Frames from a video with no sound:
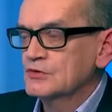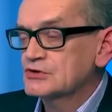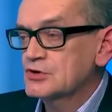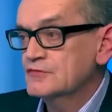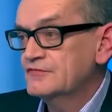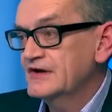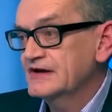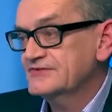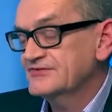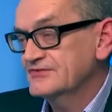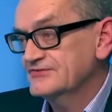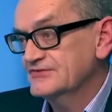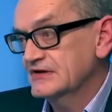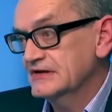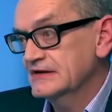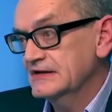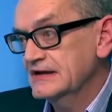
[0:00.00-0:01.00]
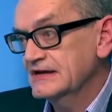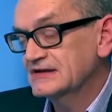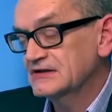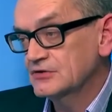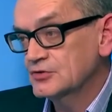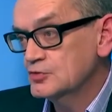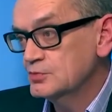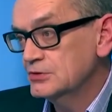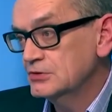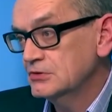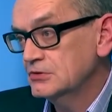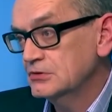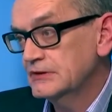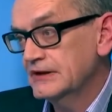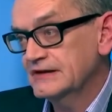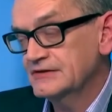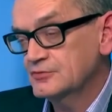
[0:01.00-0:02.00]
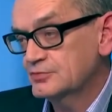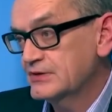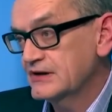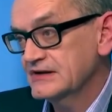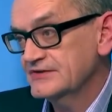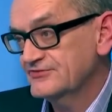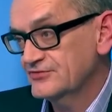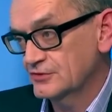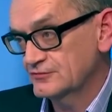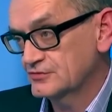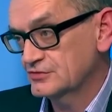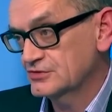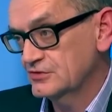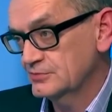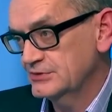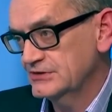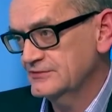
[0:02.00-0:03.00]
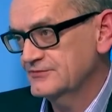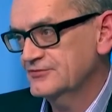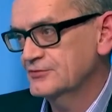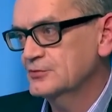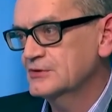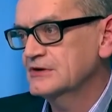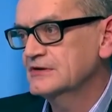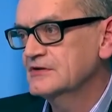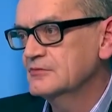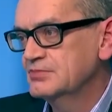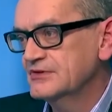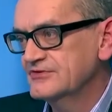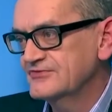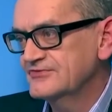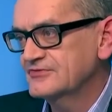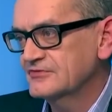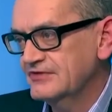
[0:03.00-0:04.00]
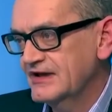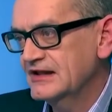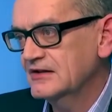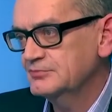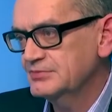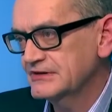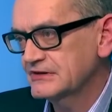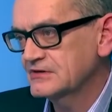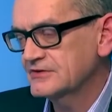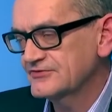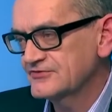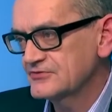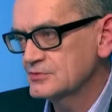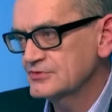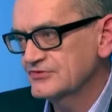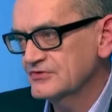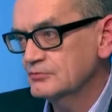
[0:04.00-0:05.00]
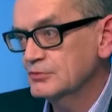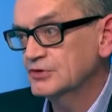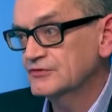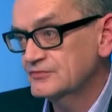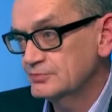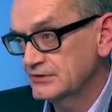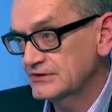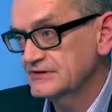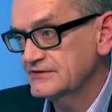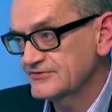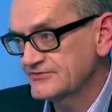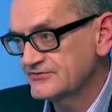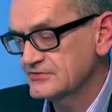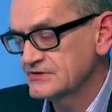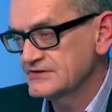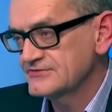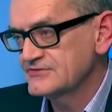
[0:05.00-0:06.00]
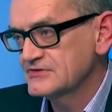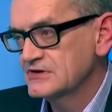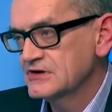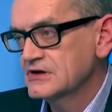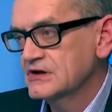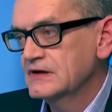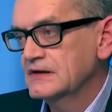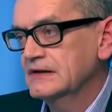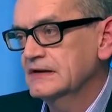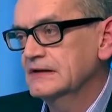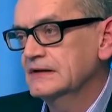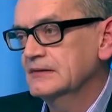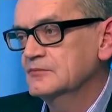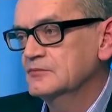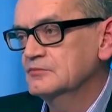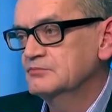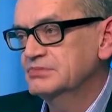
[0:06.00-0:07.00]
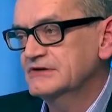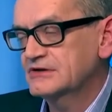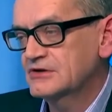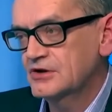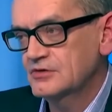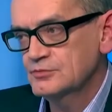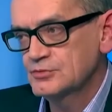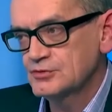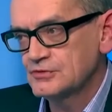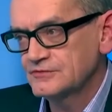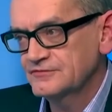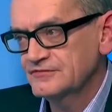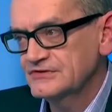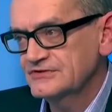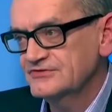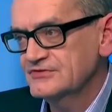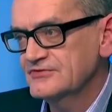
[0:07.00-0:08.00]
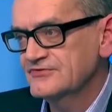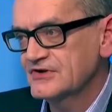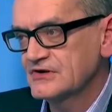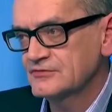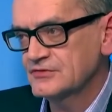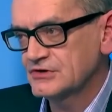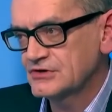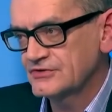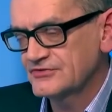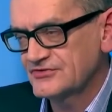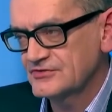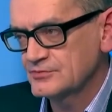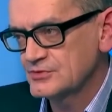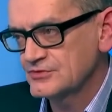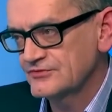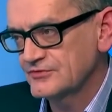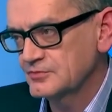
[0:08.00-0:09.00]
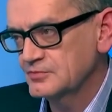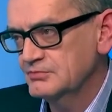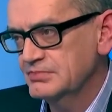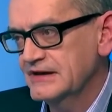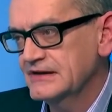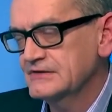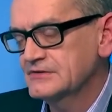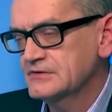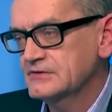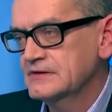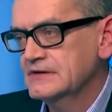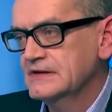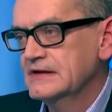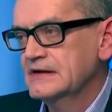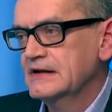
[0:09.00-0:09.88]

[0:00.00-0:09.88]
Well, Kofax is a global enterprise software company. So we're in the business of helping customers in multiple industries become more efficient, serve their customers better.